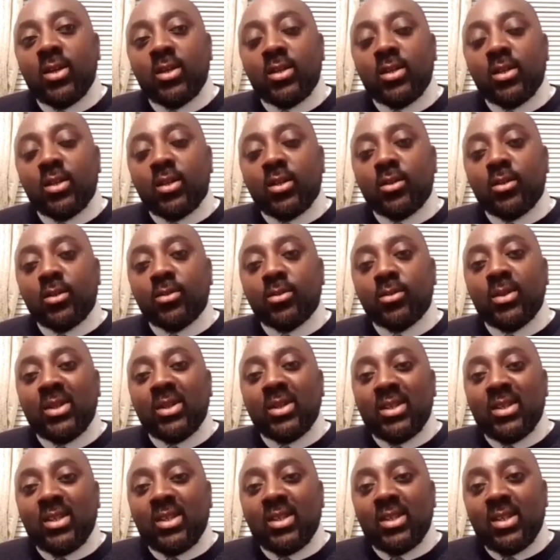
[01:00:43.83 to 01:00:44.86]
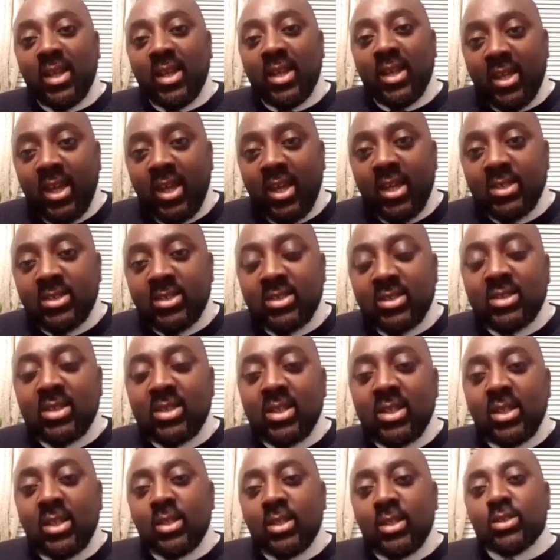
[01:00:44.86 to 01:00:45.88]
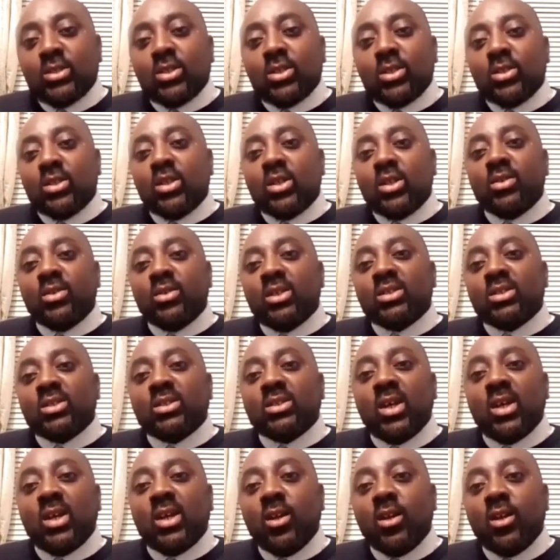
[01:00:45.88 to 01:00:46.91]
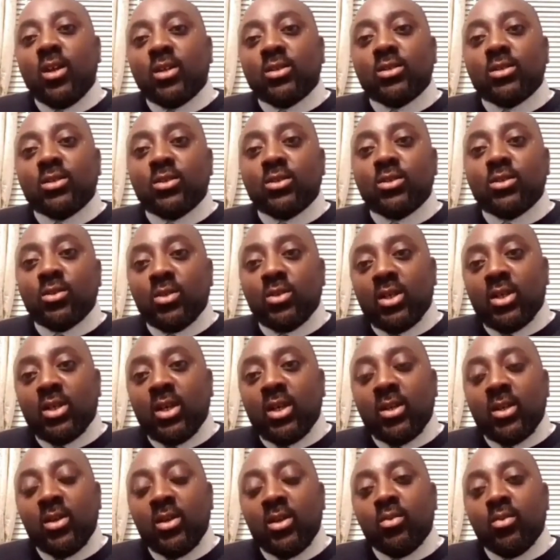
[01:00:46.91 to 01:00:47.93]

you know, the case. So there is a lot to look at.